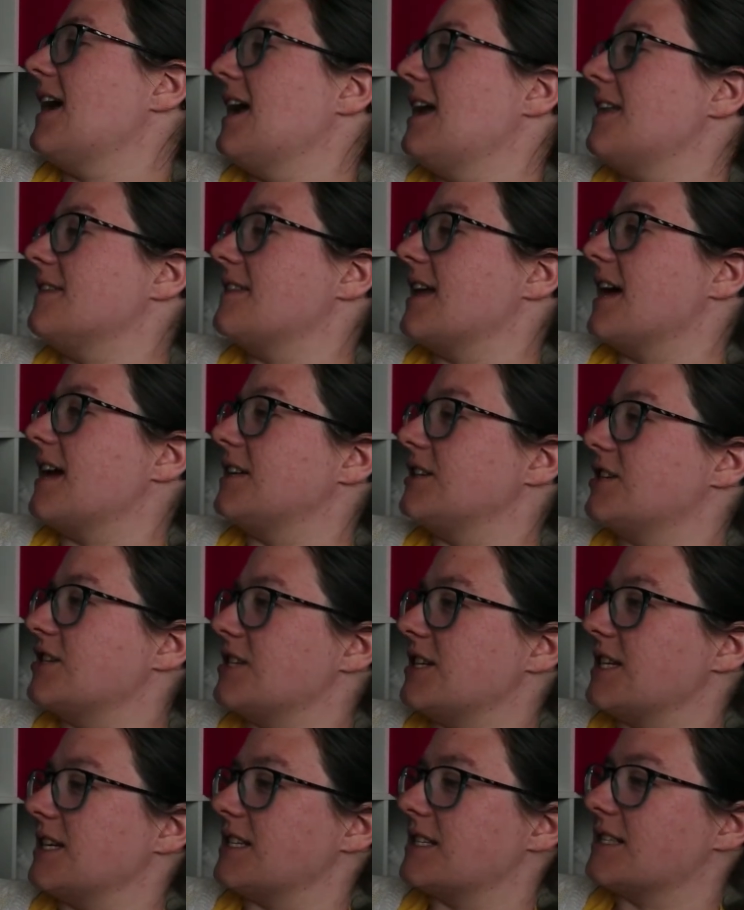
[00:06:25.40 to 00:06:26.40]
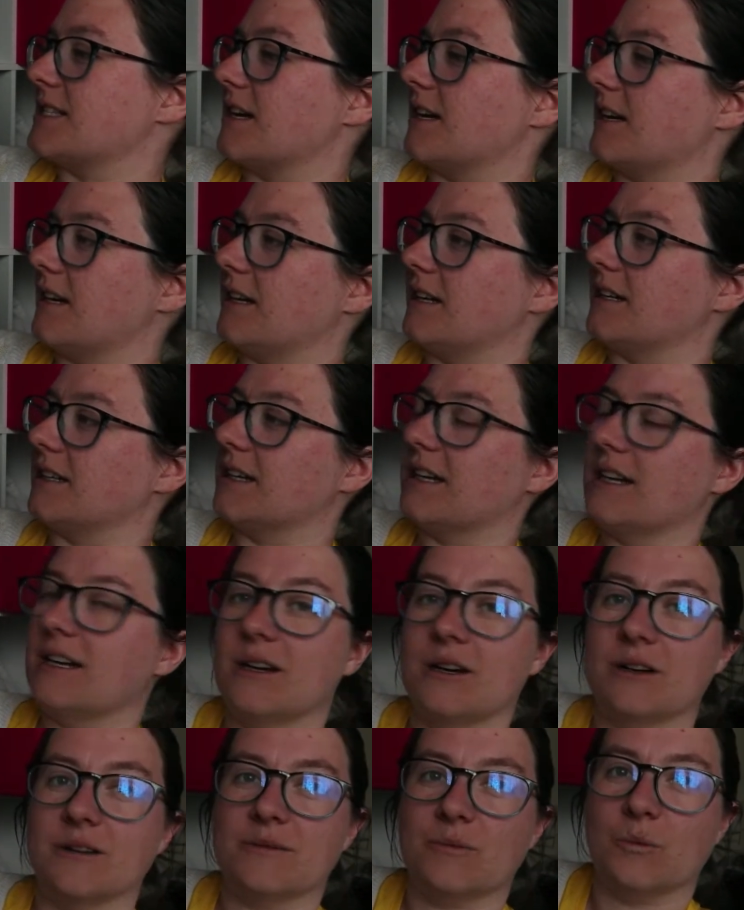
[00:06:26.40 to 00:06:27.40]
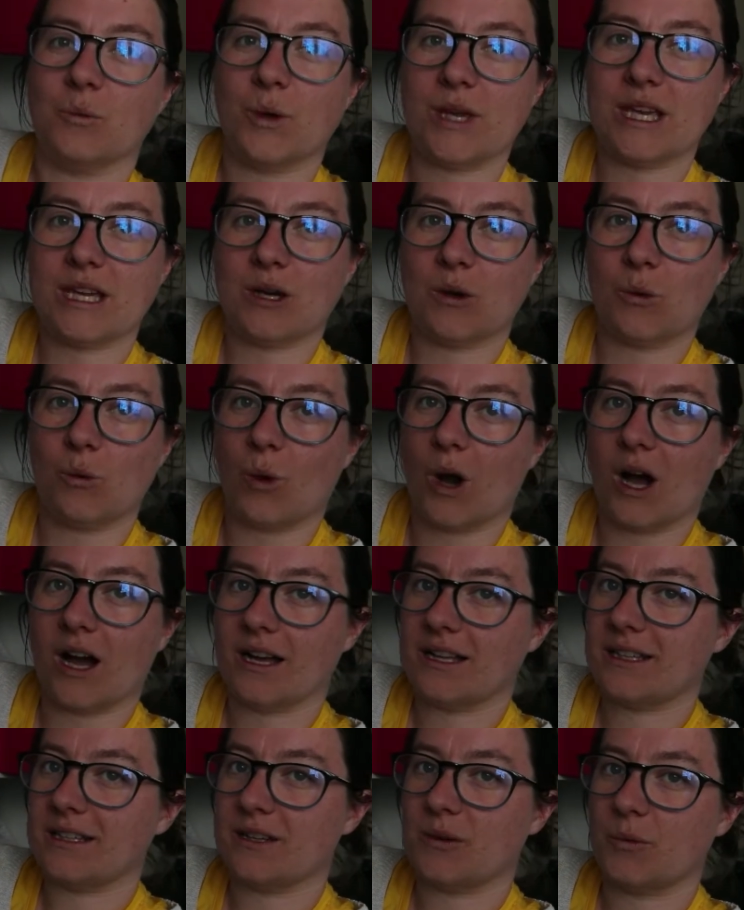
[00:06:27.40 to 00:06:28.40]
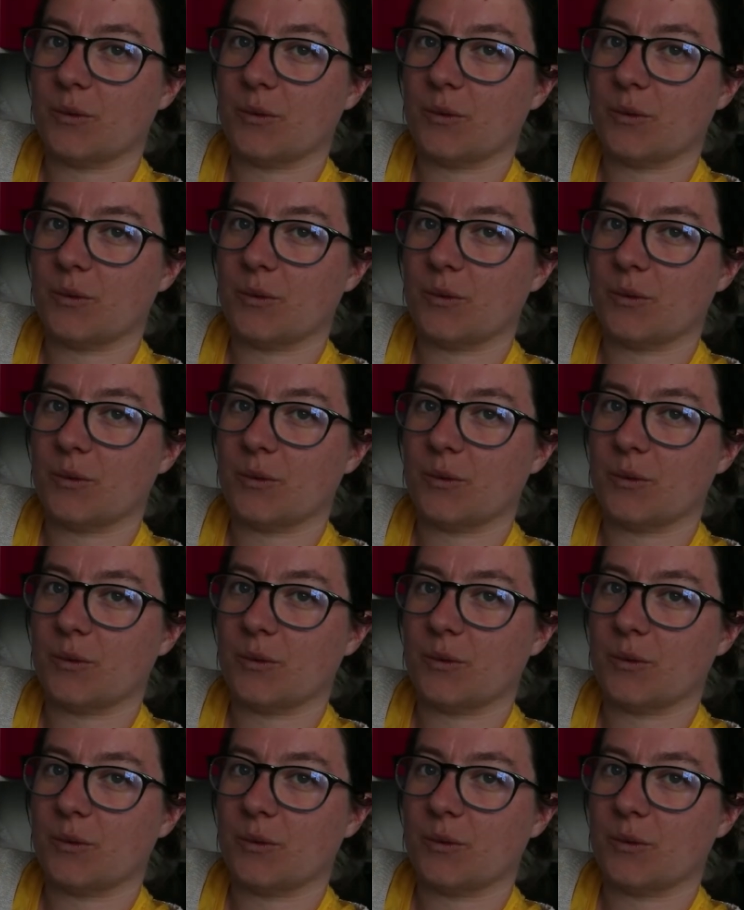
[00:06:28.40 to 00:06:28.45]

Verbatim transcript: Then she's done week one,